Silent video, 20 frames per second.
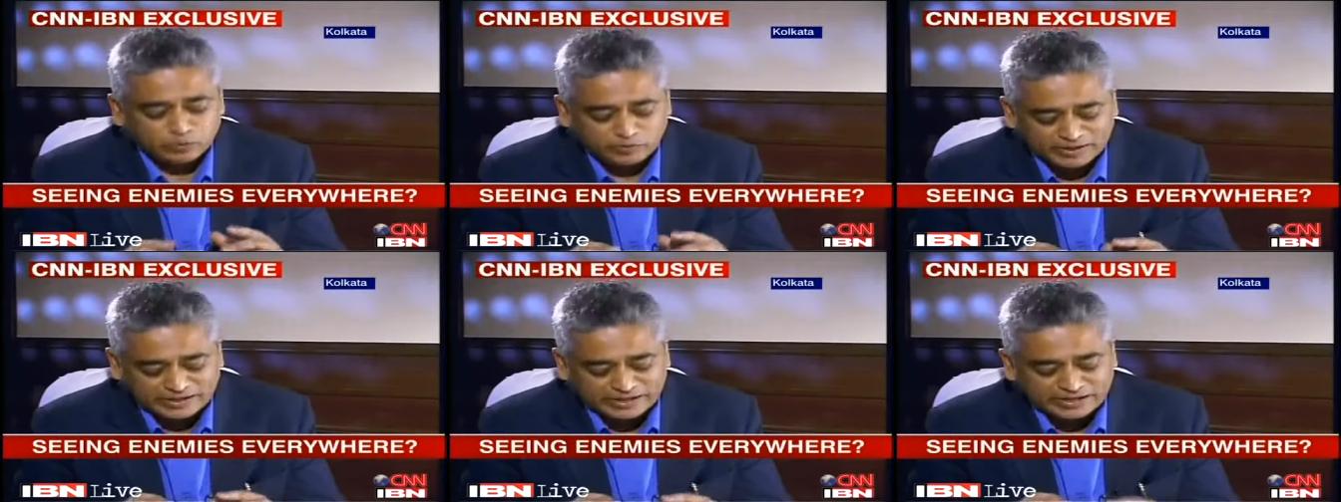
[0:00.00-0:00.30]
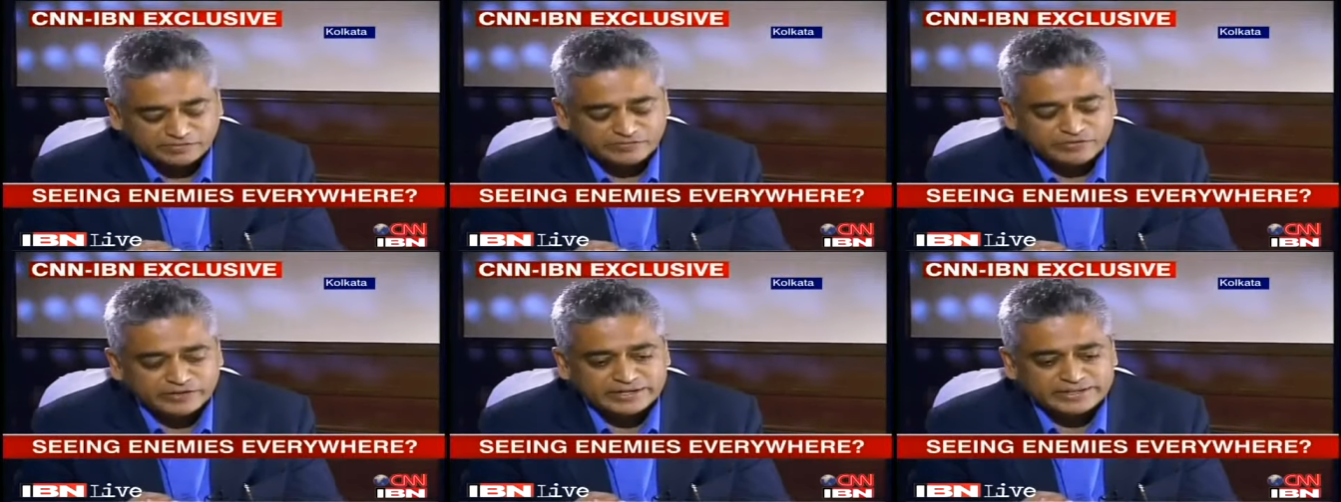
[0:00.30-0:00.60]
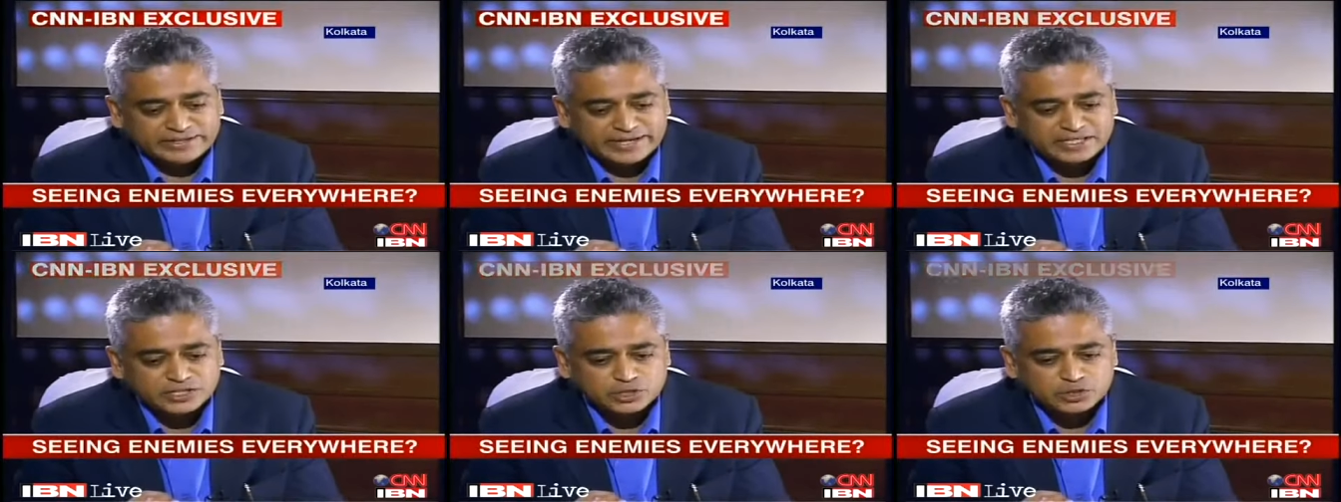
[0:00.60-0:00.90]
When infant
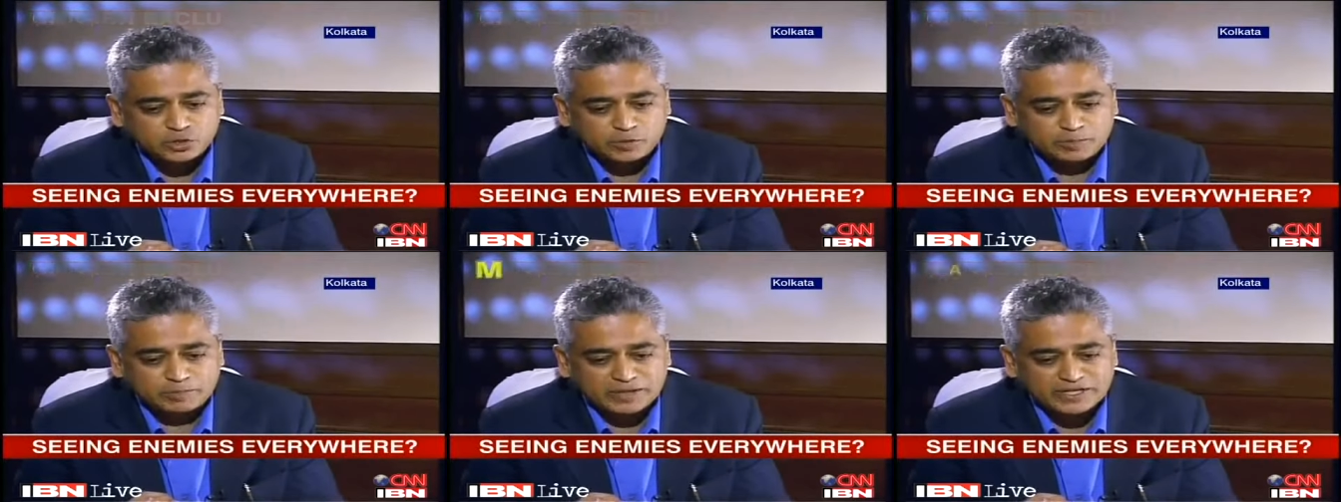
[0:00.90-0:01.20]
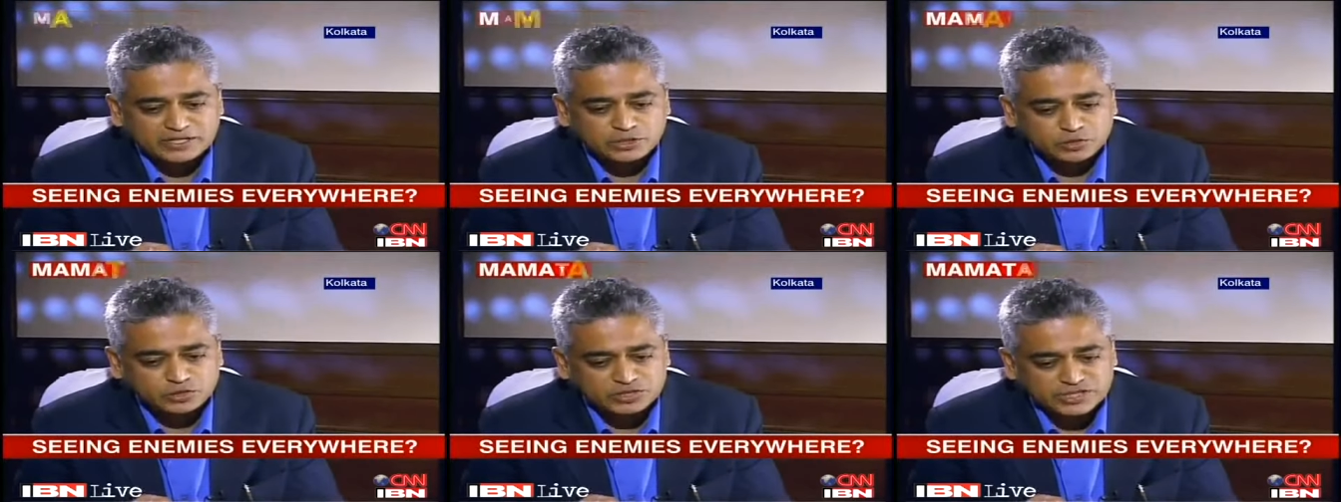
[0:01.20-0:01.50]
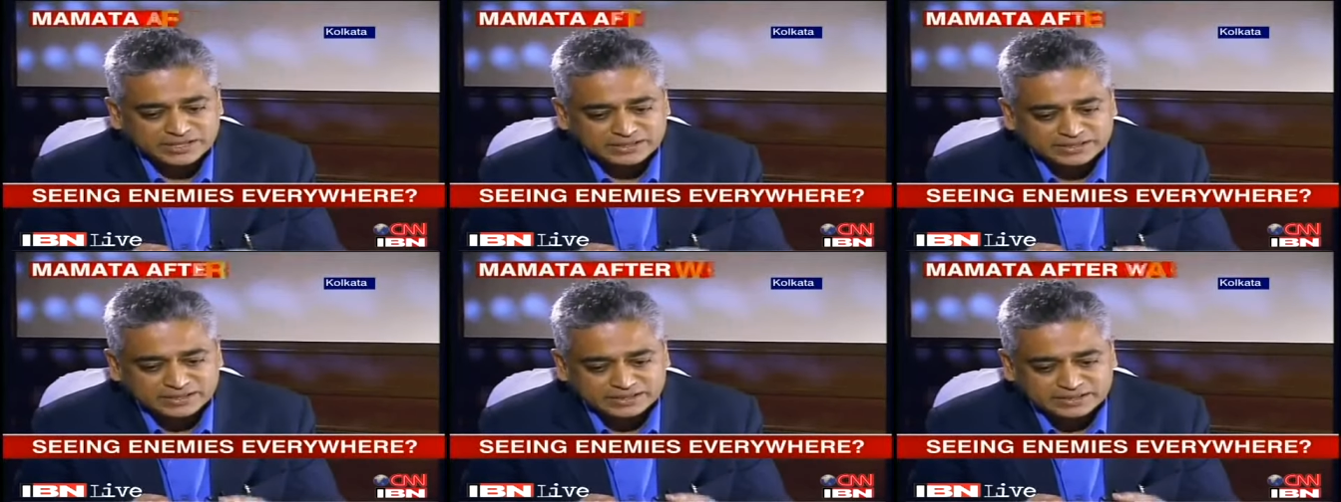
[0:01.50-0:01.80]
deaths took place, you
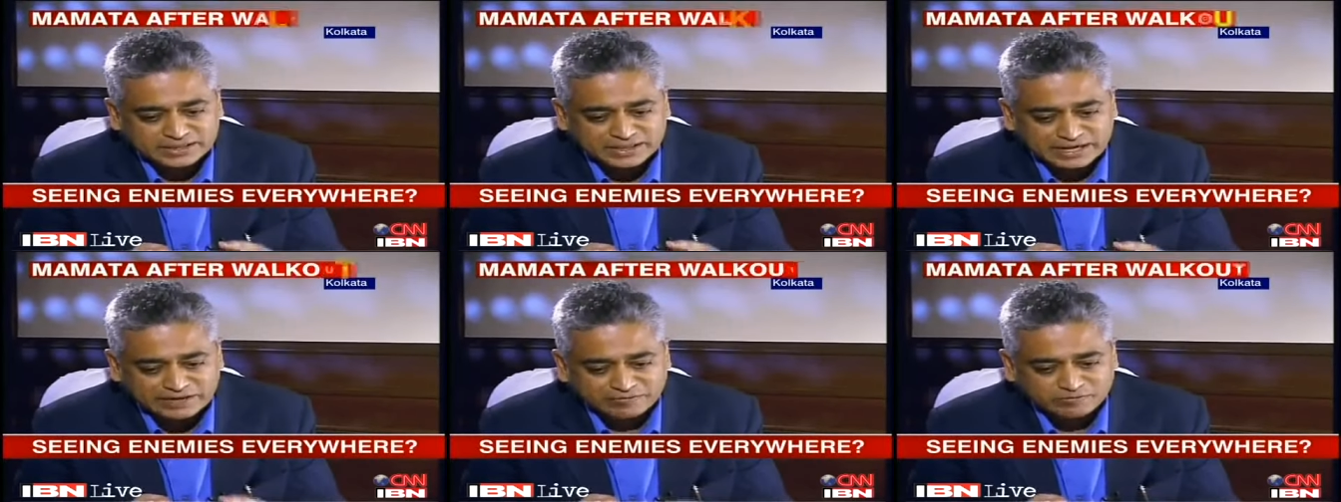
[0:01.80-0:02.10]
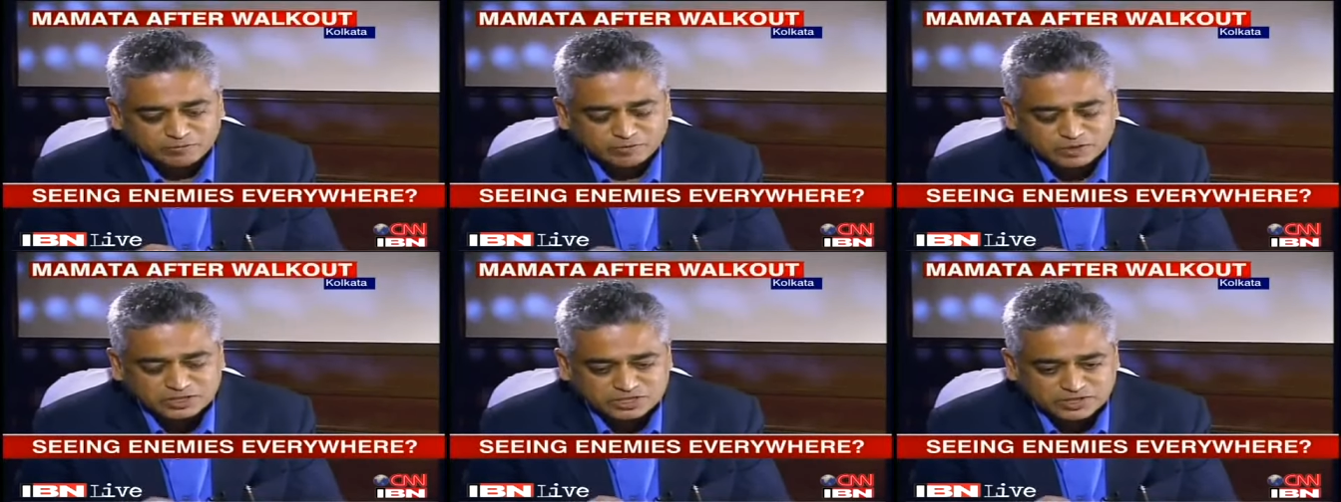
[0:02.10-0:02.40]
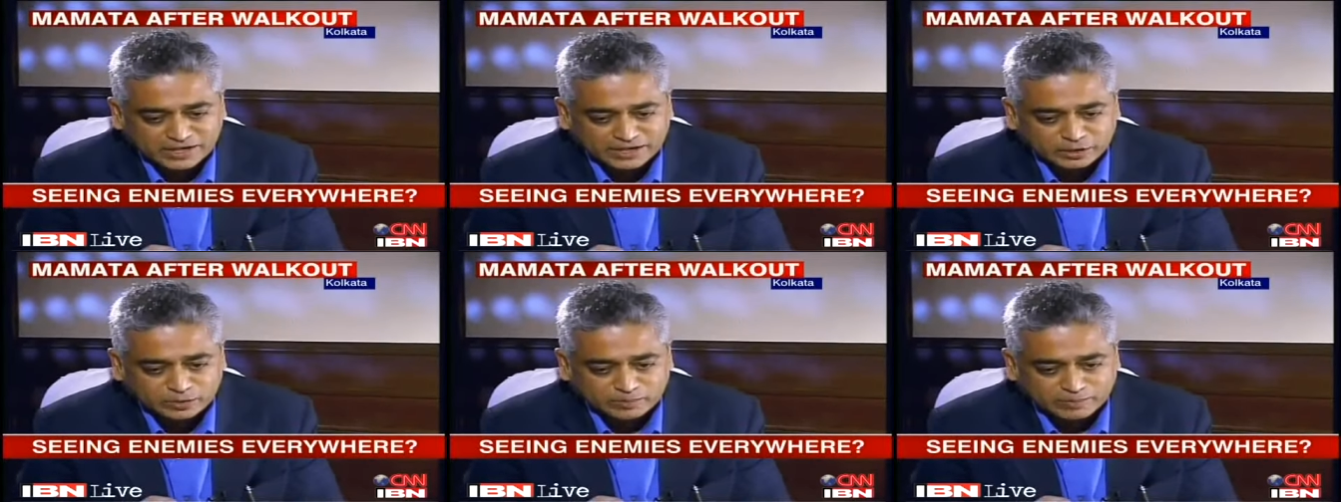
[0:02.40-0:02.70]
said that the left was
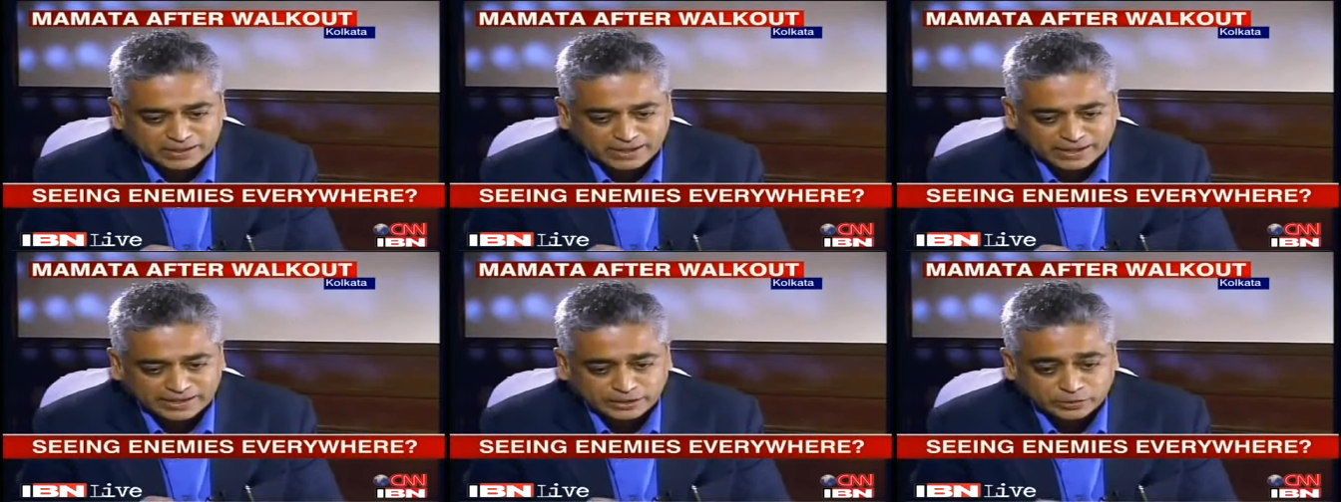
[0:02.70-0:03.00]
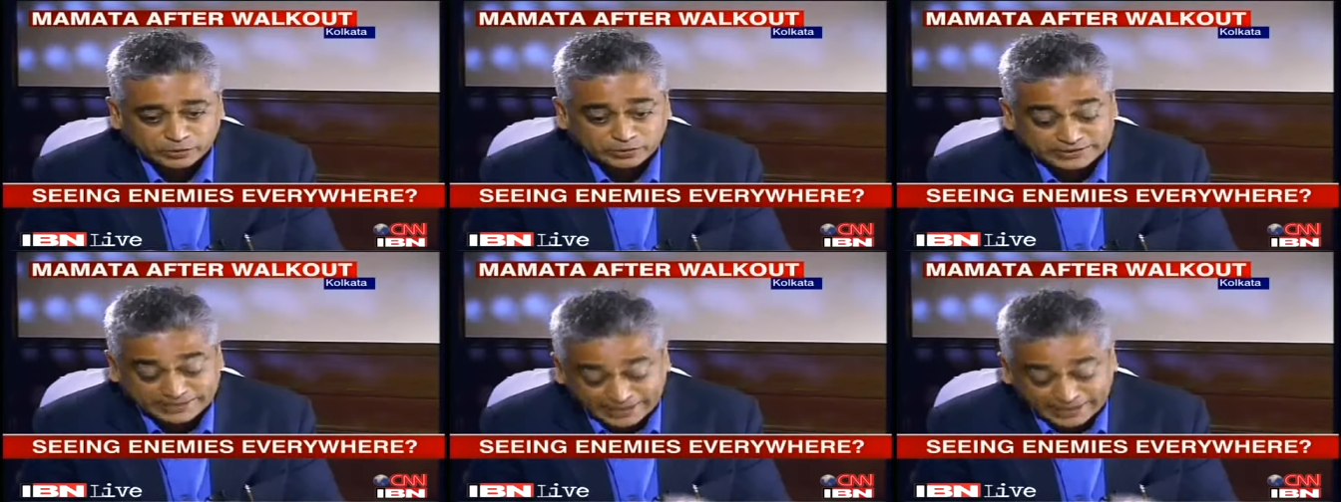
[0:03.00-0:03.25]
trying to malign you.